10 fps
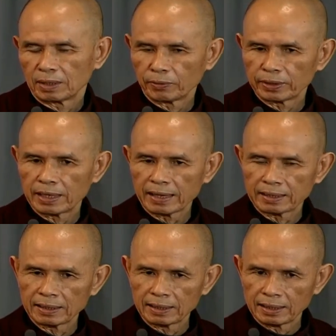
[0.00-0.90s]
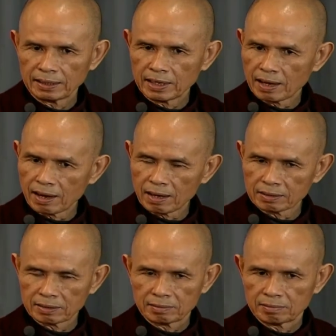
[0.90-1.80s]
And with that, in the
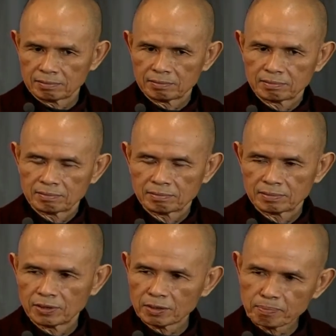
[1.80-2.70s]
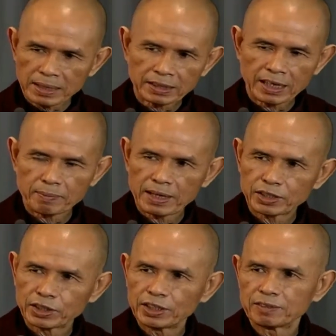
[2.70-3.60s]
heart, not much can be
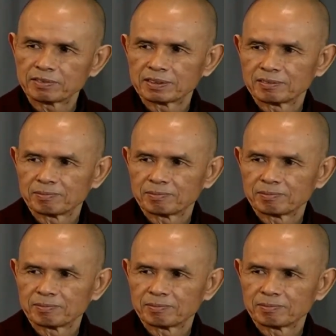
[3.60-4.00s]
achieved,